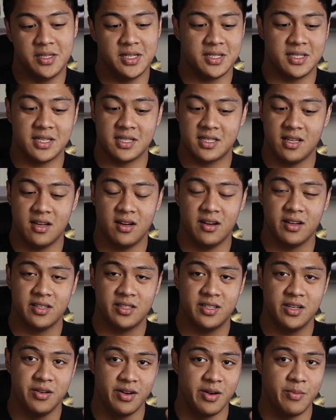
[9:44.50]
just as long
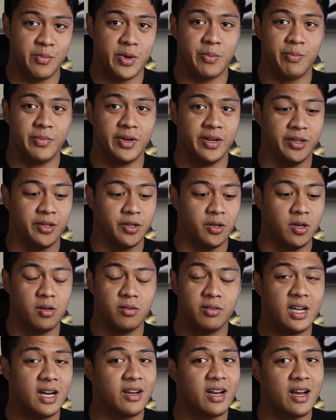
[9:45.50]
as you remember to go
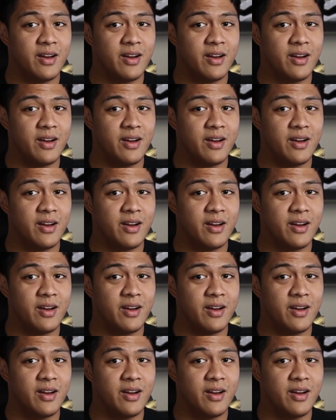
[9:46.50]
down